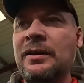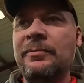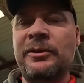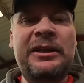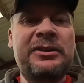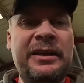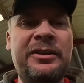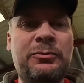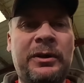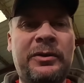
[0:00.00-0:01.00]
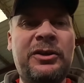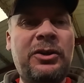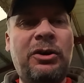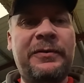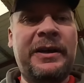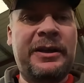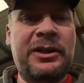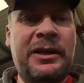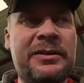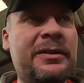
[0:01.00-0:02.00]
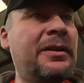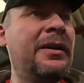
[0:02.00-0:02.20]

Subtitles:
But let's get this one. You don't often get a chance